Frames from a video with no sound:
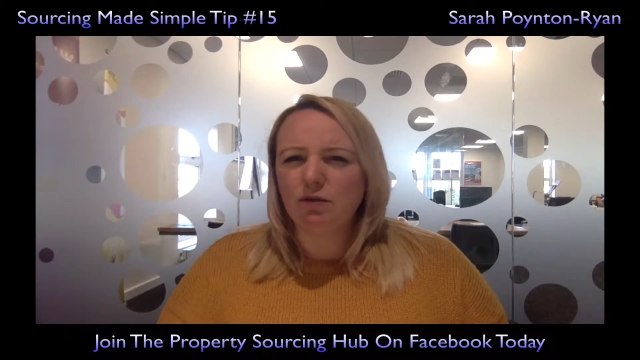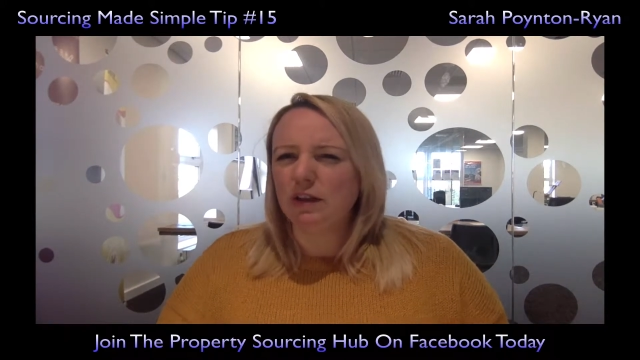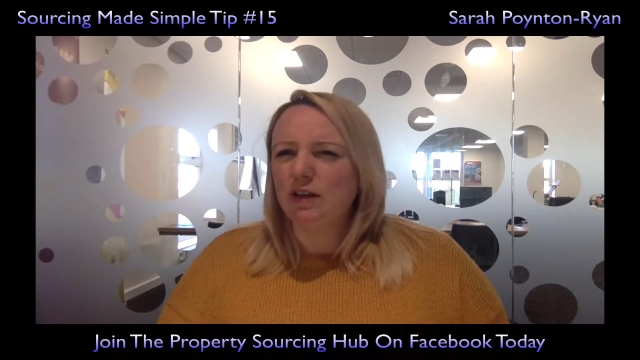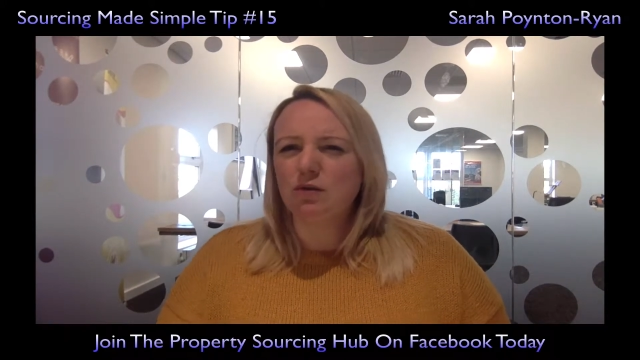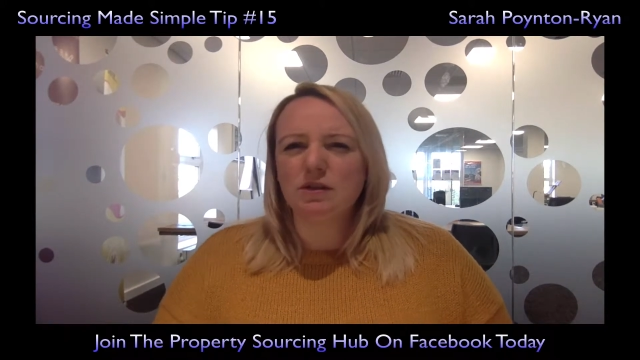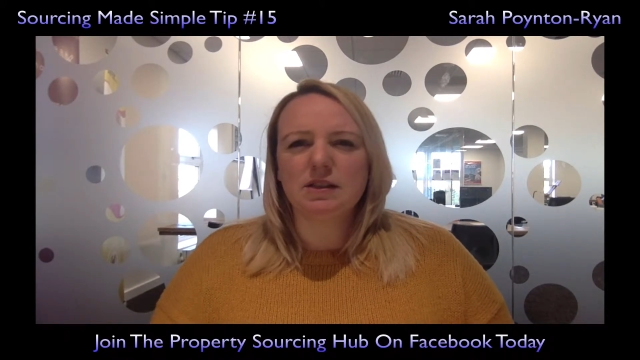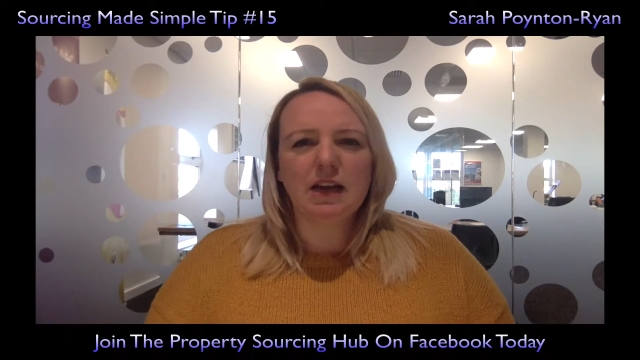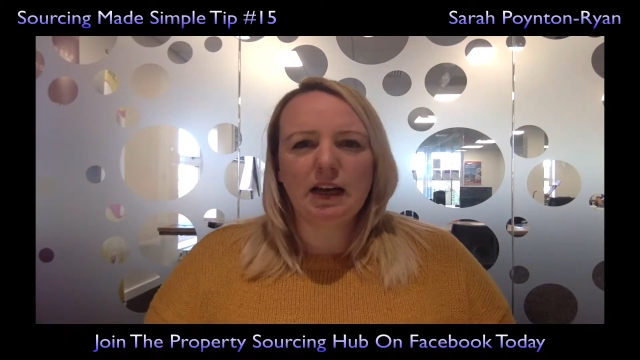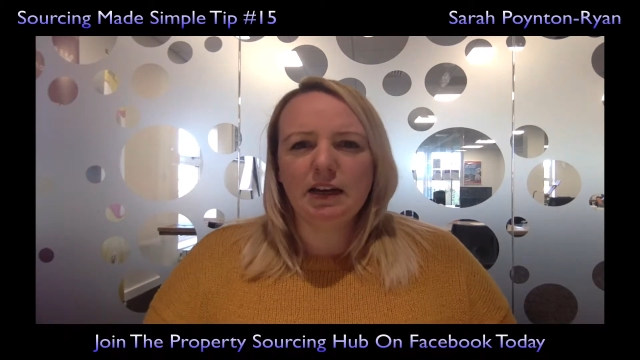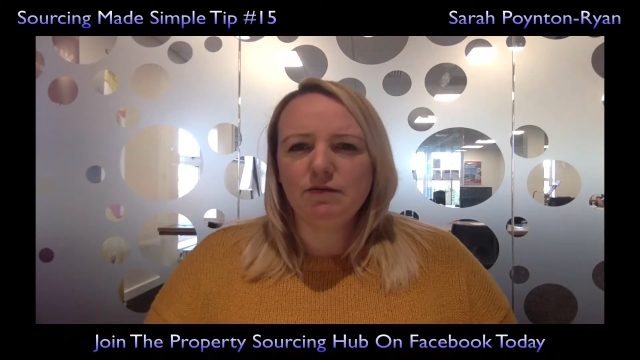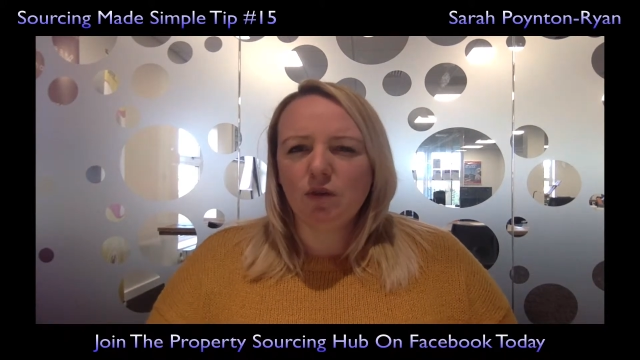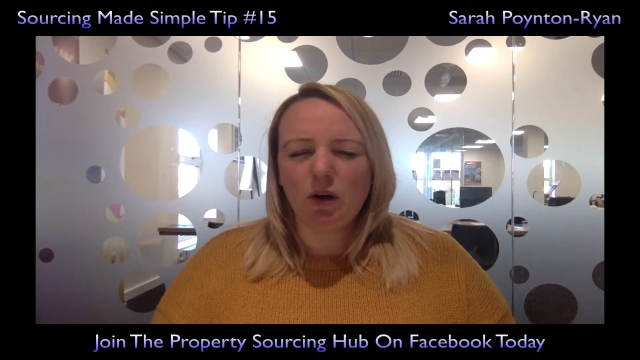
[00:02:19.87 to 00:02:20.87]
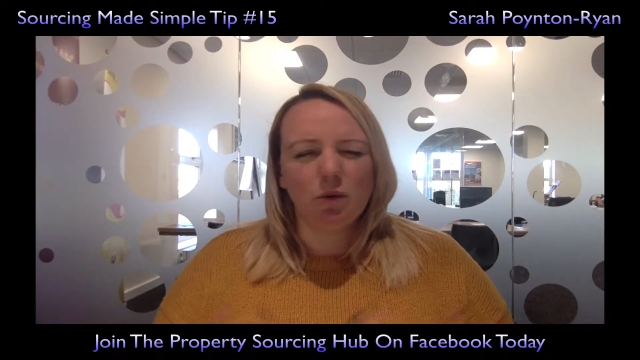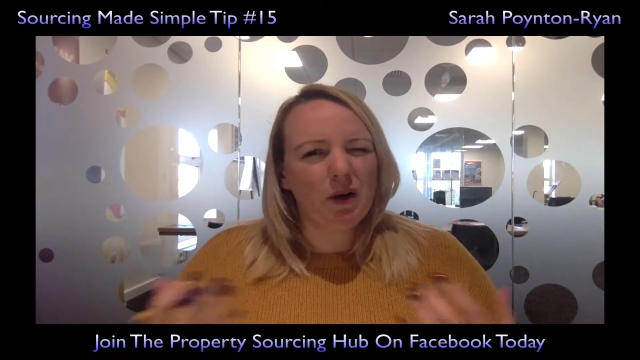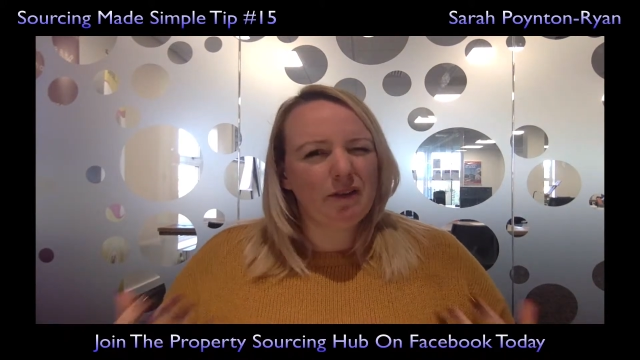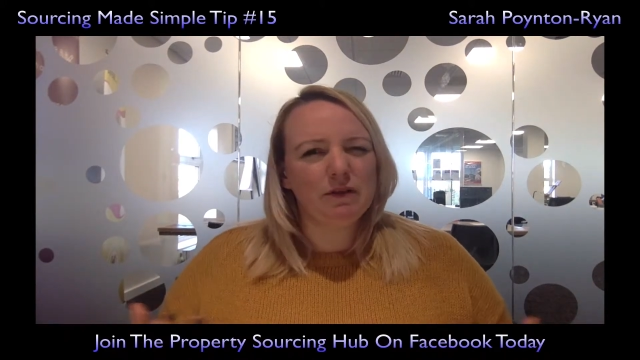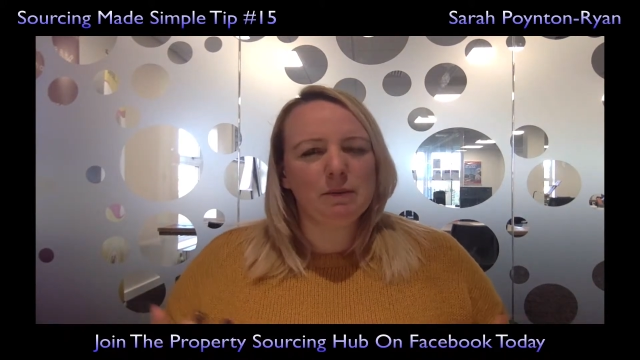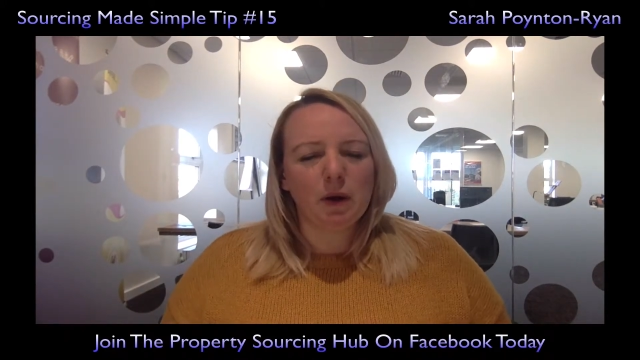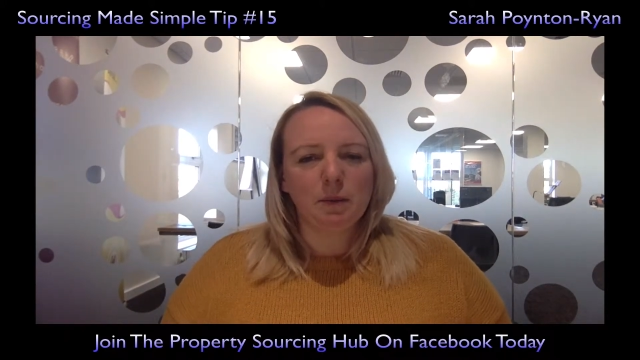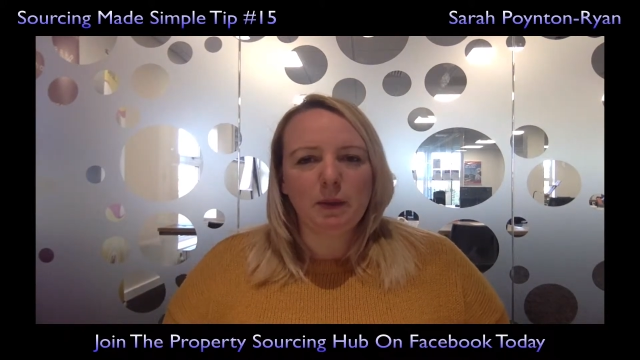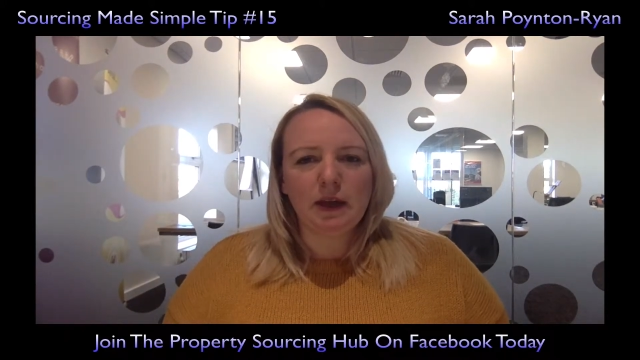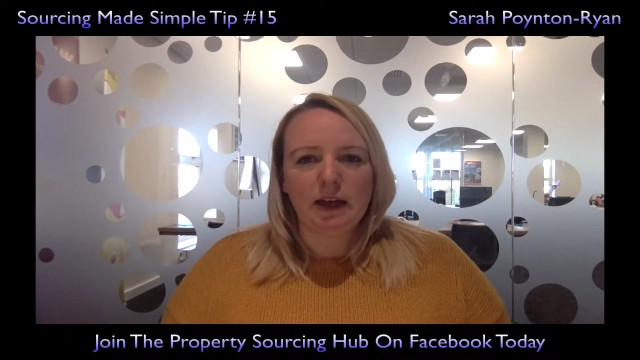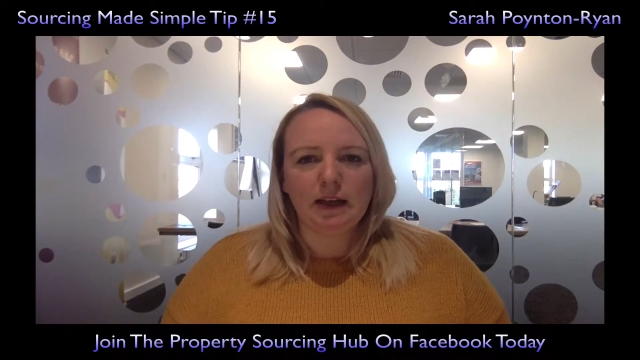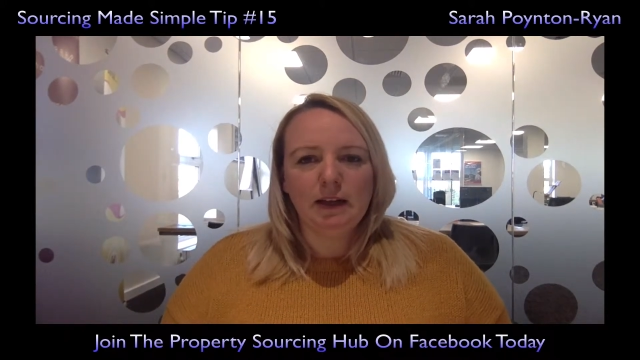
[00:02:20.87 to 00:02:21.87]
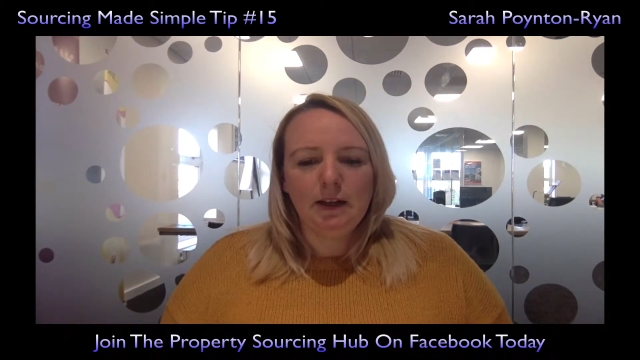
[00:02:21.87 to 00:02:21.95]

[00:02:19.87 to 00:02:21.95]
or they're not stacking right, or whatever it might be,